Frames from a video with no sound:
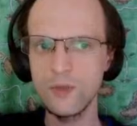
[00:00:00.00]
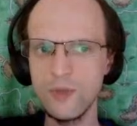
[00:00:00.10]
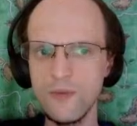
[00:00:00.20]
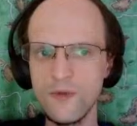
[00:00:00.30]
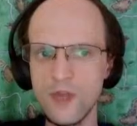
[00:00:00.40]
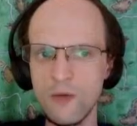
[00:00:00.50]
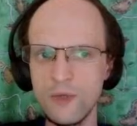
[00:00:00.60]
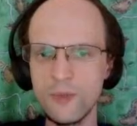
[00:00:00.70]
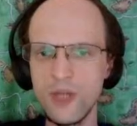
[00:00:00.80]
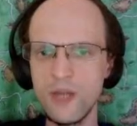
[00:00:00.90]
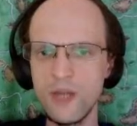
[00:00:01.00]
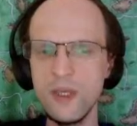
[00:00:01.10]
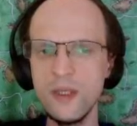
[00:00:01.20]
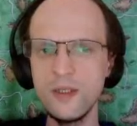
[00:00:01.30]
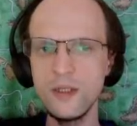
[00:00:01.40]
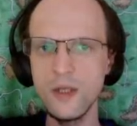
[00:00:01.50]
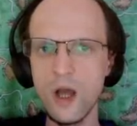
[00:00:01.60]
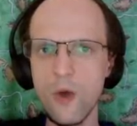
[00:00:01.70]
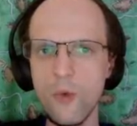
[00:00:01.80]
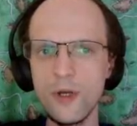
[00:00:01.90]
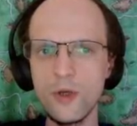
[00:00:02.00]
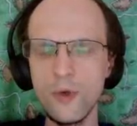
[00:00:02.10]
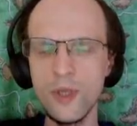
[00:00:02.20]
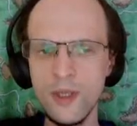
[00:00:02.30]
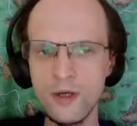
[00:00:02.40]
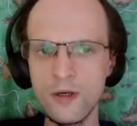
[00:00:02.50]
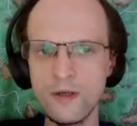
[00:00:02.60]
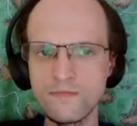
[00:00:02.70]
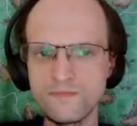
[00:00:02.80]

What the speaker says: maybe that was a plan. Maybe he did not want to go here